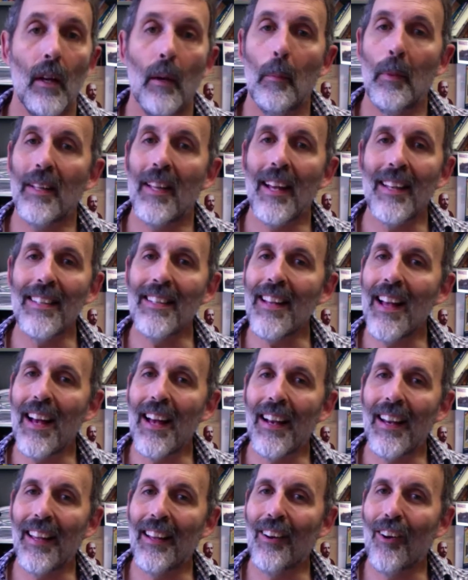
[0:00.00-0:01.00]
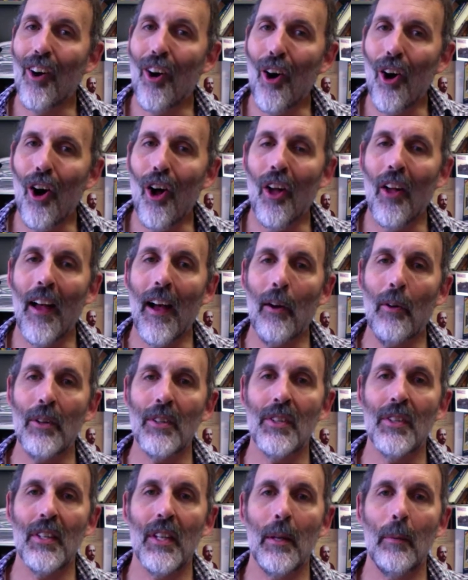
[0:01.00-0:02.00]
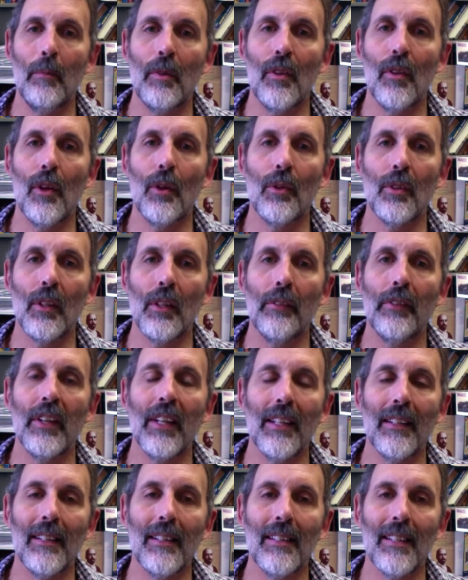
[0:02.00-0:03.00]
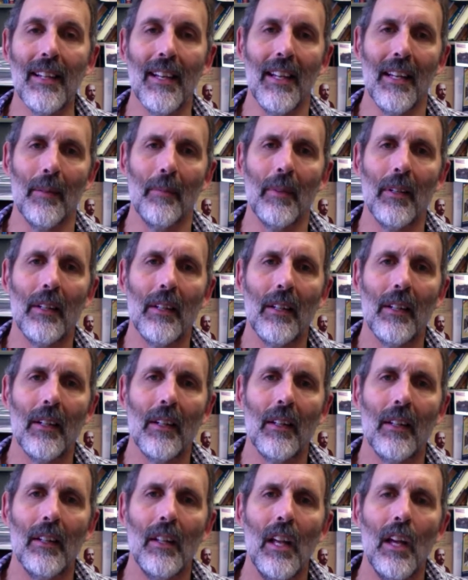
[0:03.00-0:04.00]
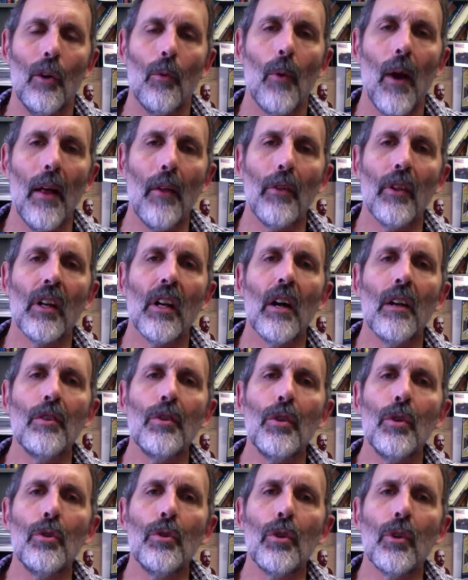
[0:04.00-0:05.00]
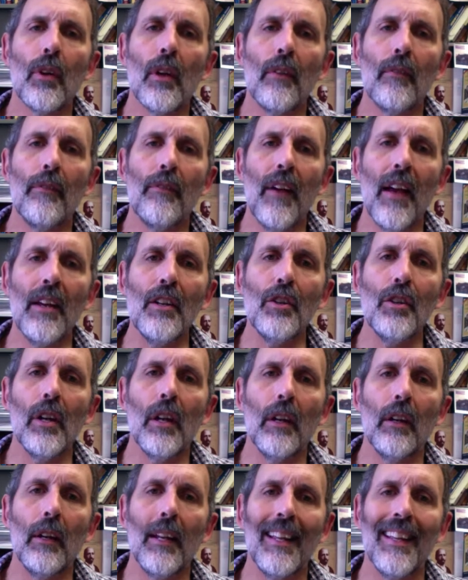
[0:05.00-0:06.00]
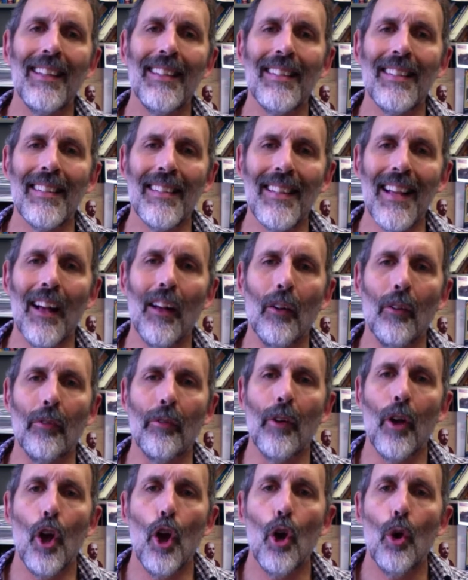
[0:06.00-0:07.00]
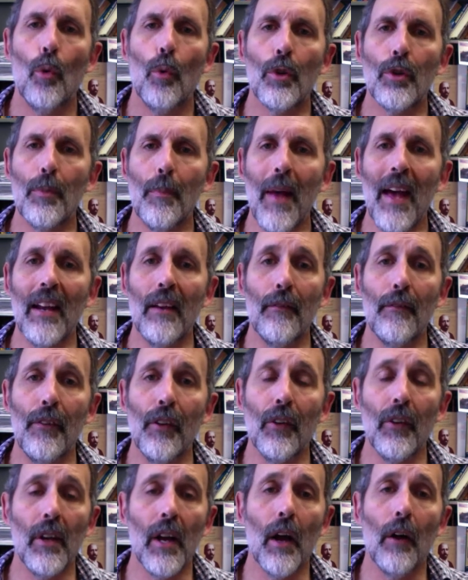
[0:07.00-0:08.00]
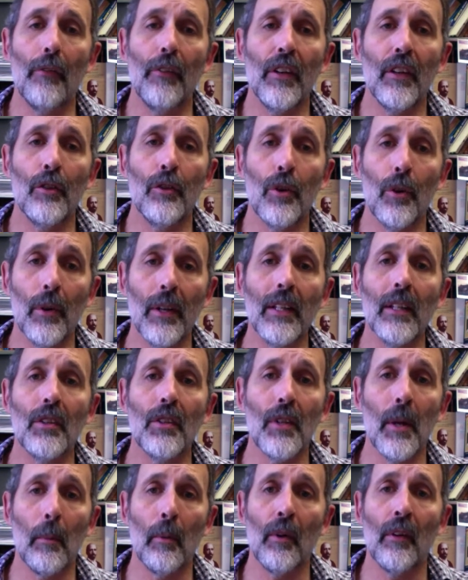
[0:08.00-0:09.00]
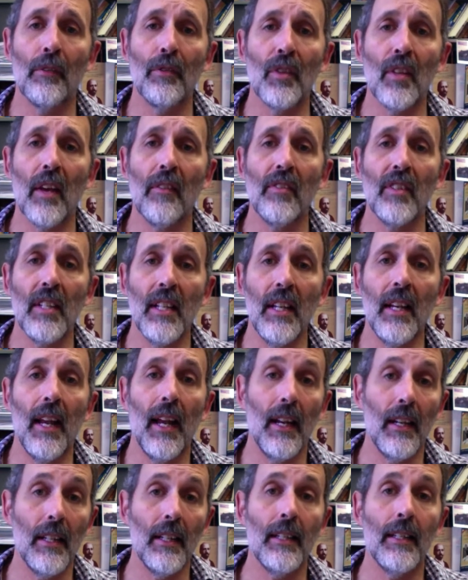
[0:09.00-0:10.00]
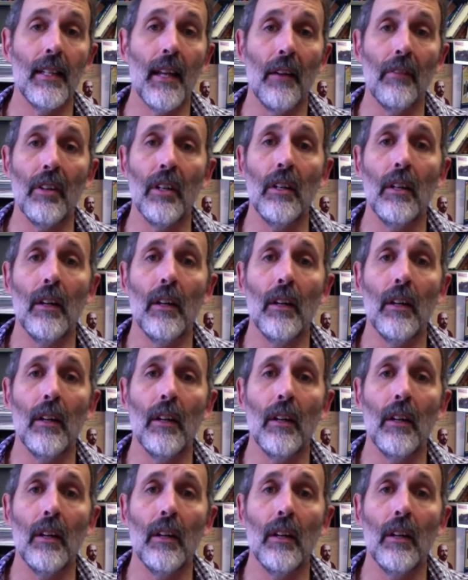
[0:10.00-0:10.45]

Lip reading: But that's not at all how it seemed to those living at the time. Rather, the Constitutional Convention itself, which met in Philadelphia during the summer of 1787,